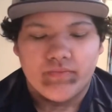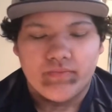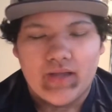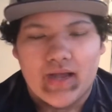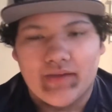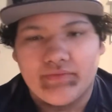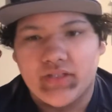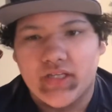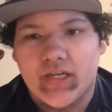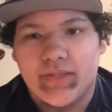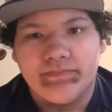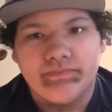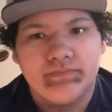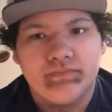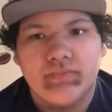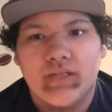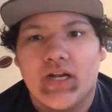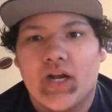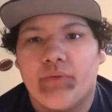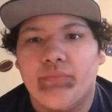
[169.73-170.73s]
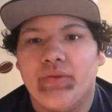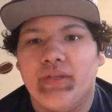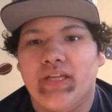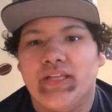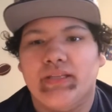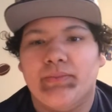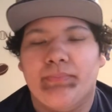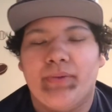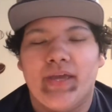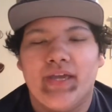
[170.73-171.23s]
And I really
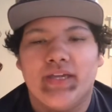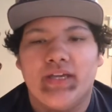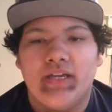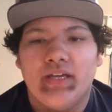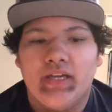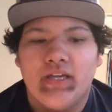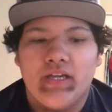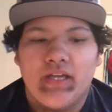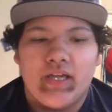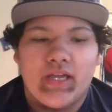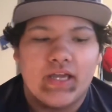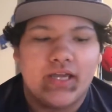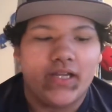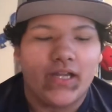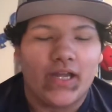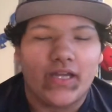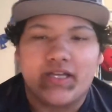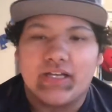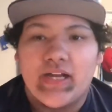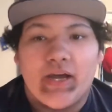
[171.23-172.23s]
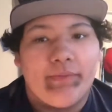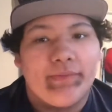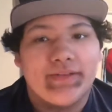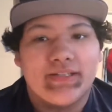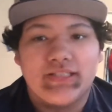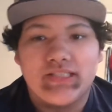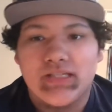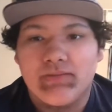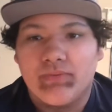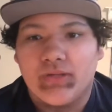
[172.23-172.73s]
like the pick, and I cannot wait to
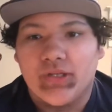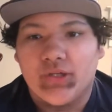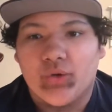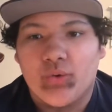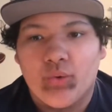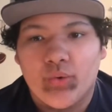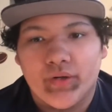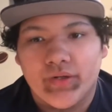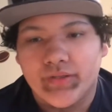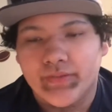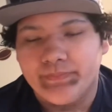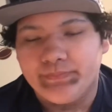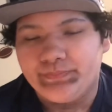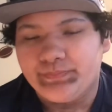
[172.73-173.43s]
see him on the court